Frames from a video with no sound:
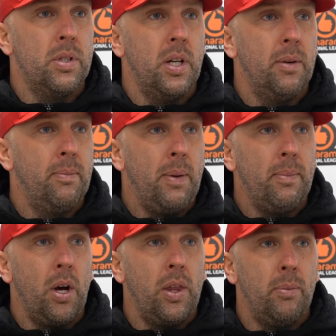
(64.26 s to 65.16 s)
sit men
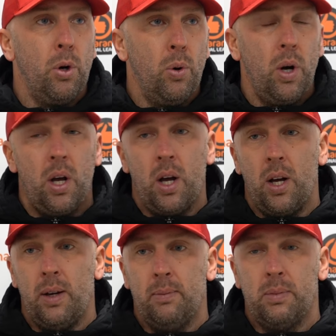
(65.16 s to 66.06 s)
behind the ball
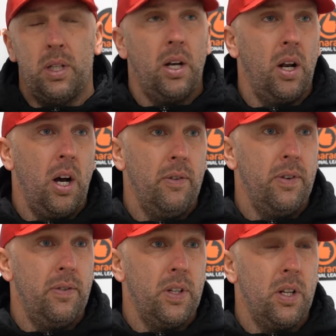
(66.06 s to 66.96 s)
second
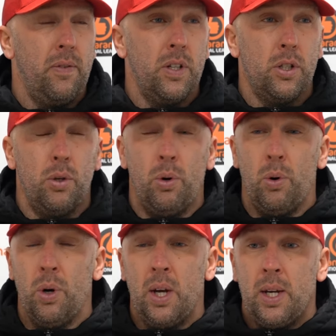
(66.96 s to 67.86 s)
half if it's 2-2.